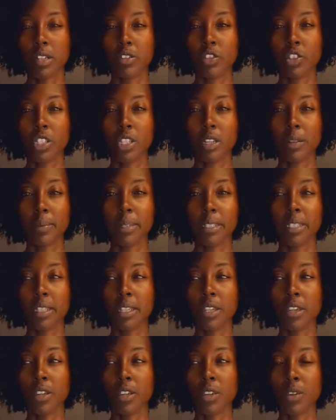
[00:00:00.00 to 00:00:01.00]

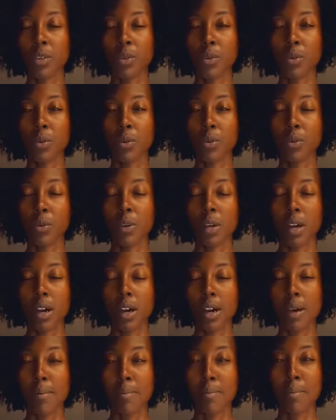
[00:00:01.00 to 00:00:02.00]
GLBTQ
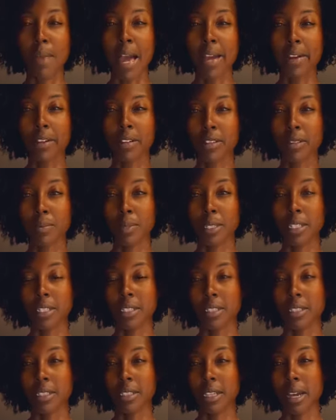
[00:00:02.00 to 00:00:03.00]
uh, matters
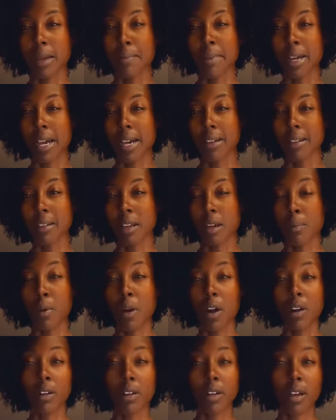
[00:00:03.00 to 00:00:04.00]
because I'm not a
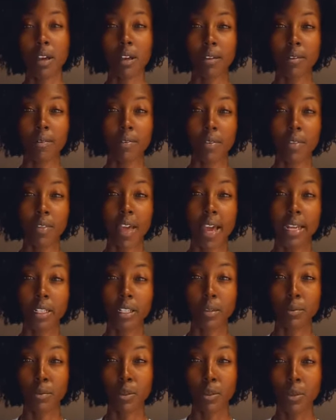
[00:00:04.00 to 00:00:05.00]
part of that
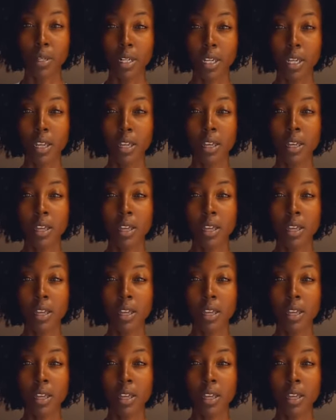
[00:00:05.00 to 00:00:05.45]
community.